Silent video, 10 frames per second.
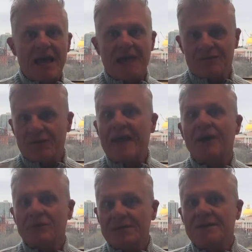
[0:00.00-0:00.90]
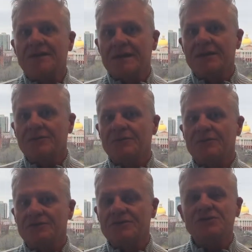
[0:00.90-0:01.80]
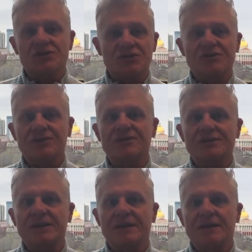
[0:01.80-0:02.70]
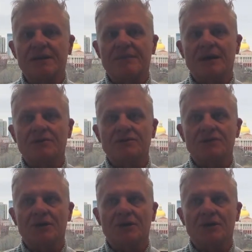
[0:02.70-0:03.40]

And for that reason, I think students should seriously think about